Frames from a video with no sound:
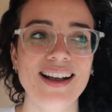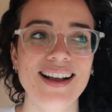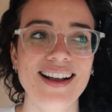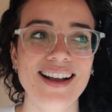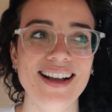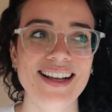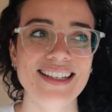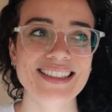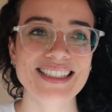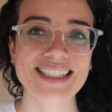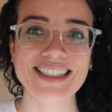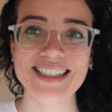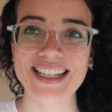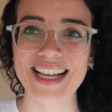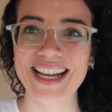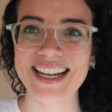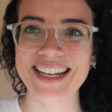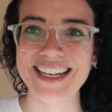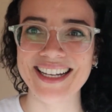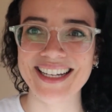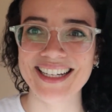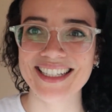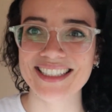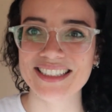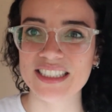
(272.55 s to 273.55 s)
The
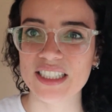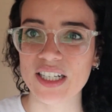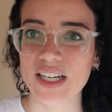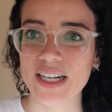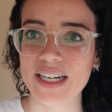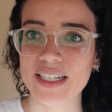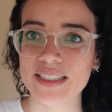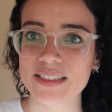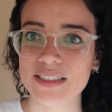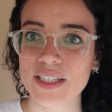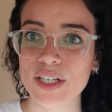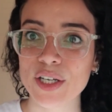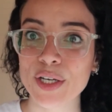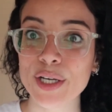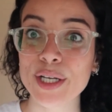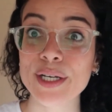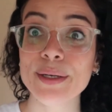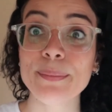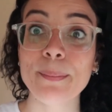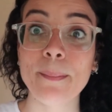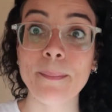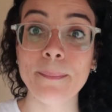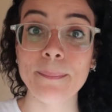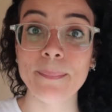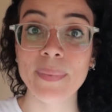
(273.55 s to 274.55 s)
lighting is not as good,